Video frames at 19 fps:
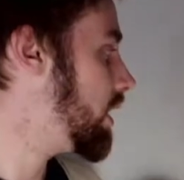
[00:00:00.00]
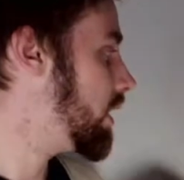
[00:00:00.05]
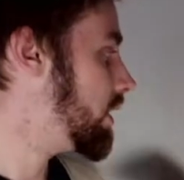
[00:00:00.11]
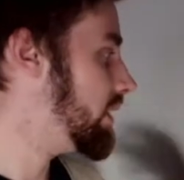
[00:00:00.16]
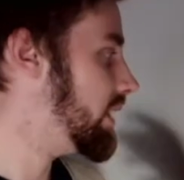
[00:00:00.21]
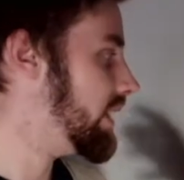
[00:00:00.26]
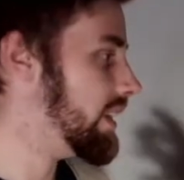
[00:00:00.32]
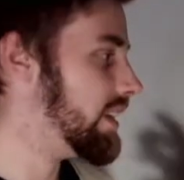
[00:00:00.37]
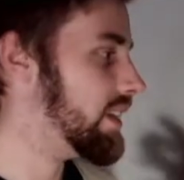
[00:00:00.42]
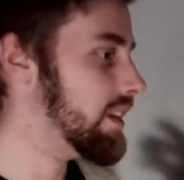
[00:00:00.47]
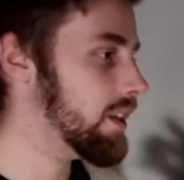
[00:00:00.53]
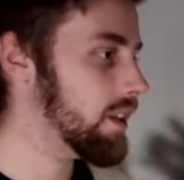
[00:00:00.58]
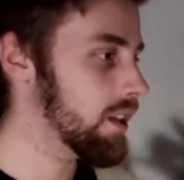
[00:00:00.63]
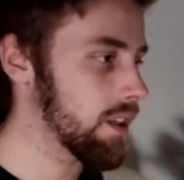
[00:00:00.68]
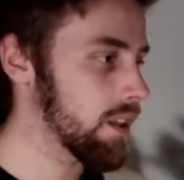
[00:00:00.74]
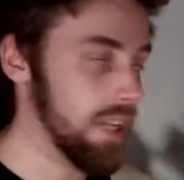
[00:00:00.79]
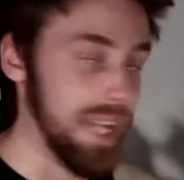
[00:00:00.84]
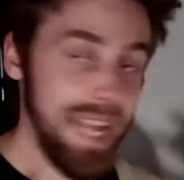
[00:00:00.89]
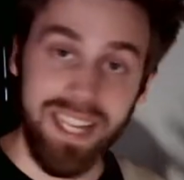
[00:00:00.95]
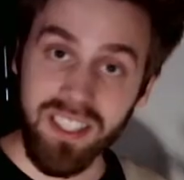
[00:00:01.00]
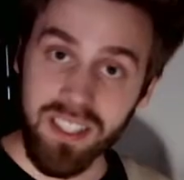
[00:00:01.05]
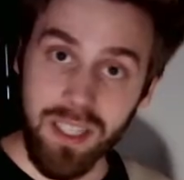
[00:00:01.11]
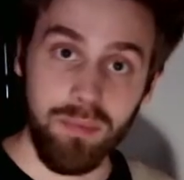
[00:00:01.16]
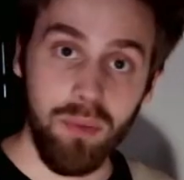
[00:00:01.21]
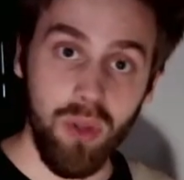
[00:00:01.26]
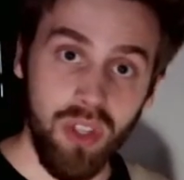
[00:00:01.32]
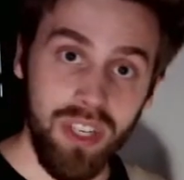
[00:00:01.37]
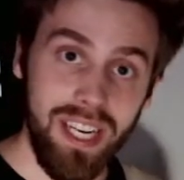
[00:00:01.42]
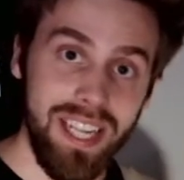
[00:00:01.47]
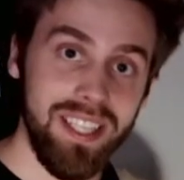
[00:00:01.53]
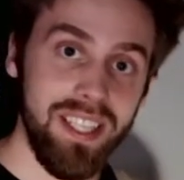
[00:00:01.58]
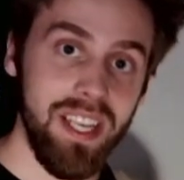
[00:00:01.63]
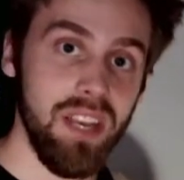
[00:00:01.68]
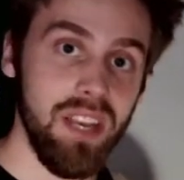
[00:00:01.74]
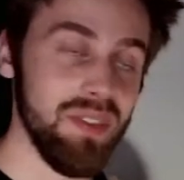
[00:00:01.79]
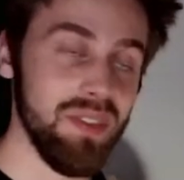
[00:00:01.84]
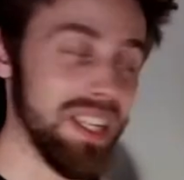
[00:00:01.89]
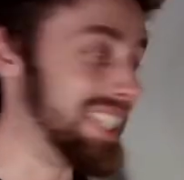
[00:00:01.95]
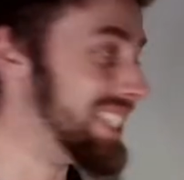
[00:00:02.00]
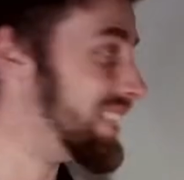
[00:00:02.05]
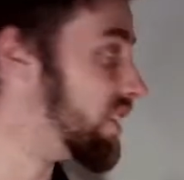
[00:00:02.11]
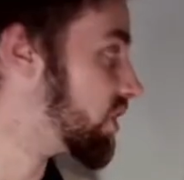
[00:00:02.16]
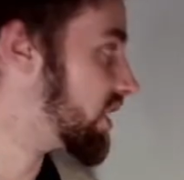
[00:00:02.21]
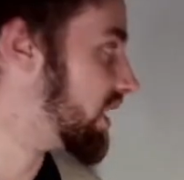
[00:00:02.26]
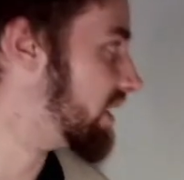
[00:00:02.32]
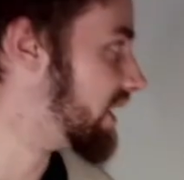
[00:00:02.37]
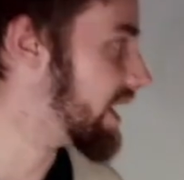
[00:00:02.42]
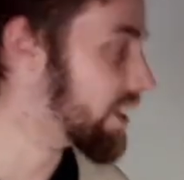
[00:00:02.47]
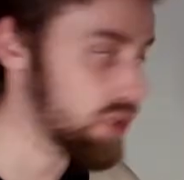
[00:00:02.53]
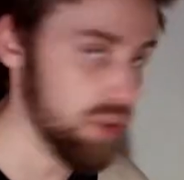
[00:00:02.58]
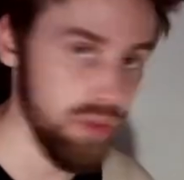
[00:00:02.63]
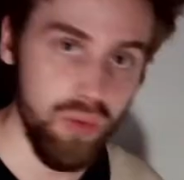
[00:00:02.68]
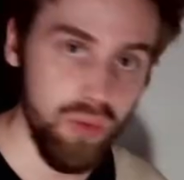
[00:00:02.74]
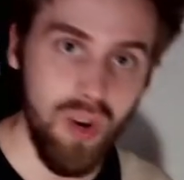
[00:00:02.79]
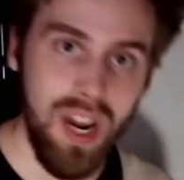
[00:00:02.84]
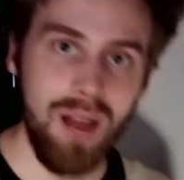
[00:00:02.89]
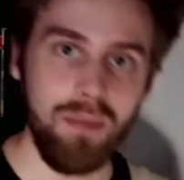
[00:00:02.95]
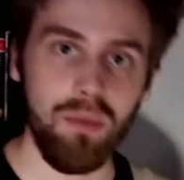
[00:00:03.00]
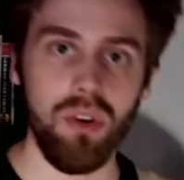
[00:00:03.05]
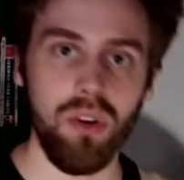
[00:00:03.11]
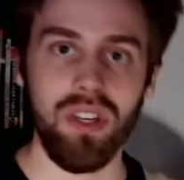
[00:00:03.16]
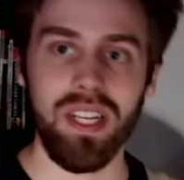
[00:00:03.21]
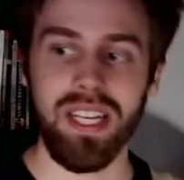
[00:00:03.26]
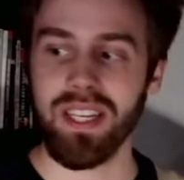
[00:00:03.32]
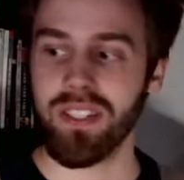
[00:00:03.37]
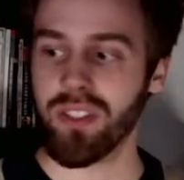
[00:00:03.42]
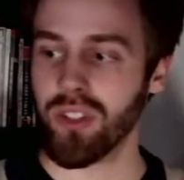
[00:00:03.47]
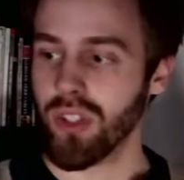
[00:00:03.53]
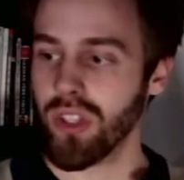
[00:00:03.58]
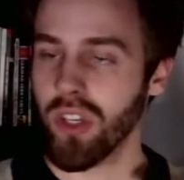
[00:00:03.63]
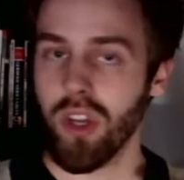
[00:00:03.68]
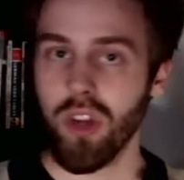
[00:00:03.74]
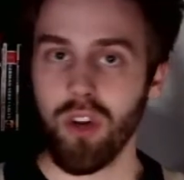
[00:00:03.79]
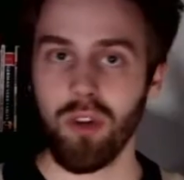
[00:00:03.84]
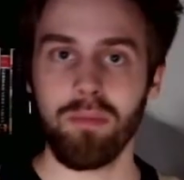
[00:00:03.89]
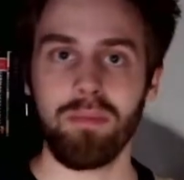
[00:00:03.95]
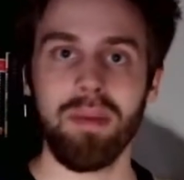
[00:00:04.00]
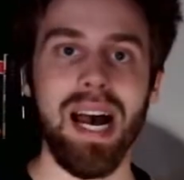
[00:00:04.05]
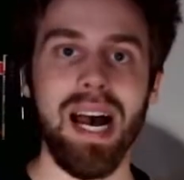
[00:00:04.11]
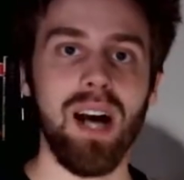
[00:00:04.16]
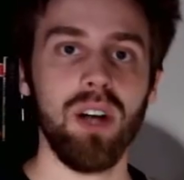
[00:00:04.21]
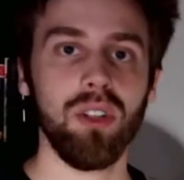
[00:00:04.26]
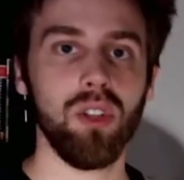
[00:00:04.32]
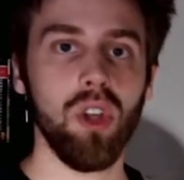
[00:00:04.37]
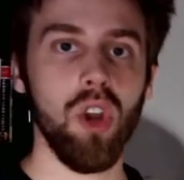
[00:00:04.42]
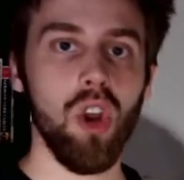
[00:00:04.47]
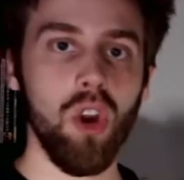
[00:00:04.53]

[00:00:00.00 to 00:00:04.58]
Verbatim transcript: the example that I give in the architecture of grammar is about